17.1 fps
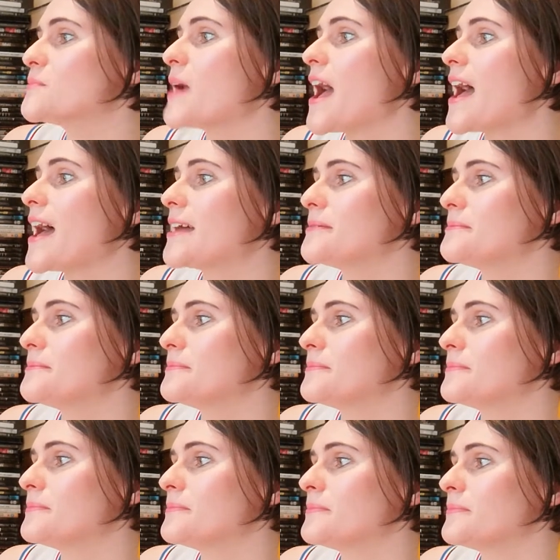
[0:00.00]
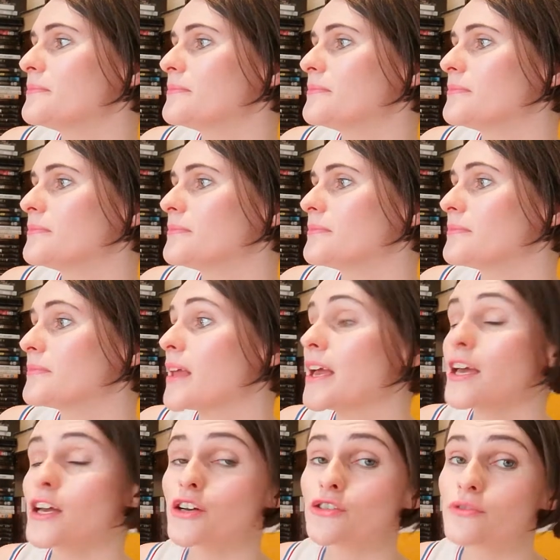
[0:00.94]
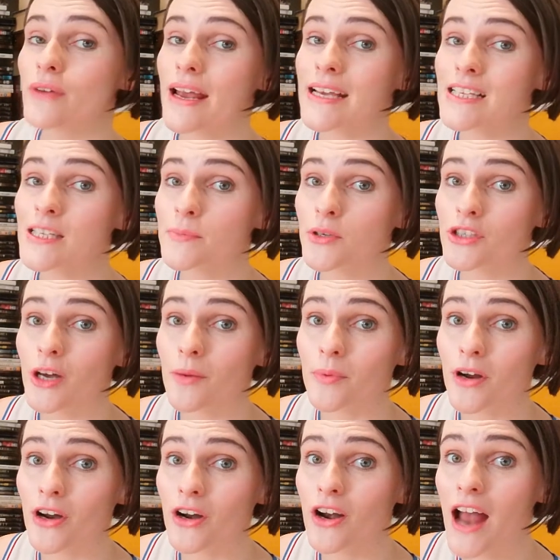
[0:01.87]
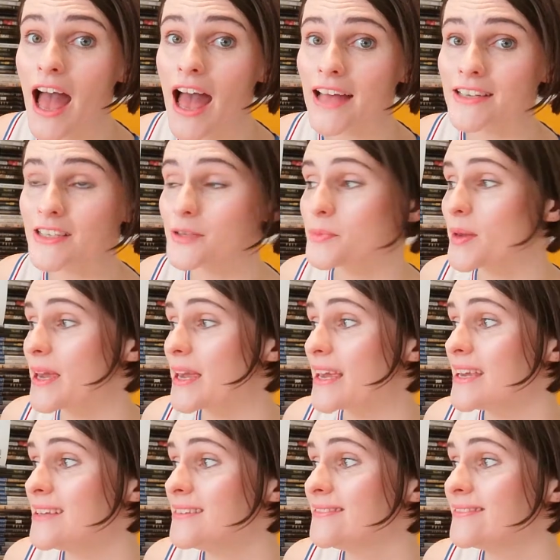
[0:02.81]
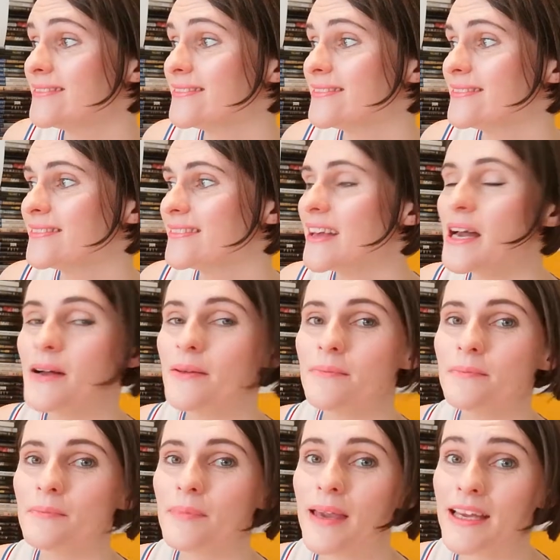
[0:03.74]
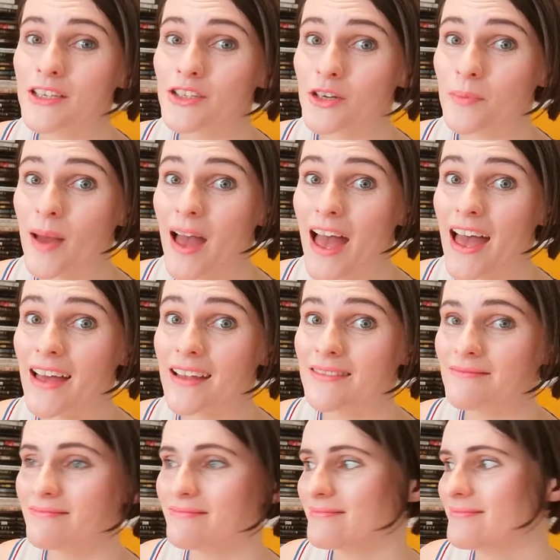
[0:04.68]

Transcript: Pan. Grace put up her hand to be Peter Pan.